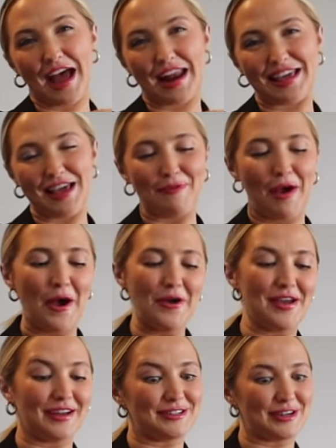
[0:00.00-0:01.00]
kind of emo.
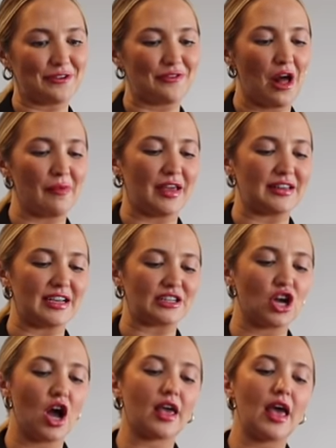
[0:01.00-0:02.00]
You guys should go follow me on
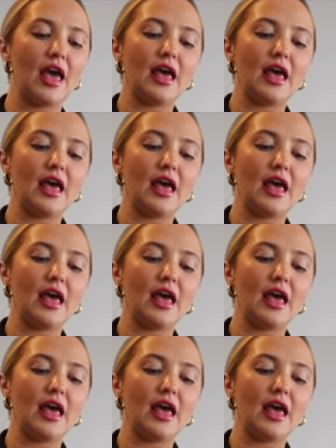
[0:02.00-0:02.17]
TikTok